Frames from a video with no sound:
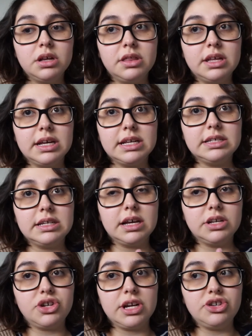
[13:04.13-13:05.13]
this
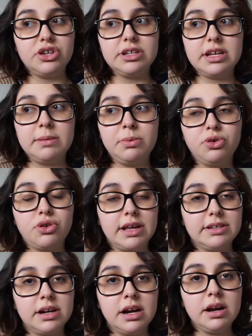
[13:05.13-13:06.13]
uh, changing table
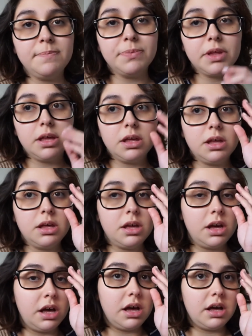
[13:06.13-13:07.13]
dresser.
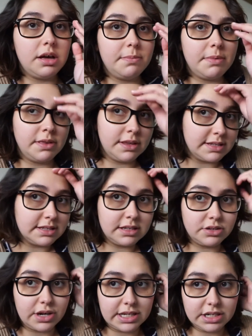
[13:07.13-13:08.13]
Um, this is
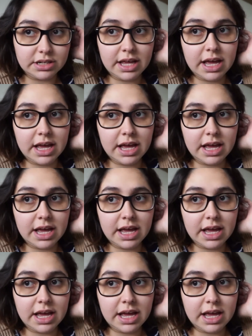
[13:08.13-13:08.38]
a dresser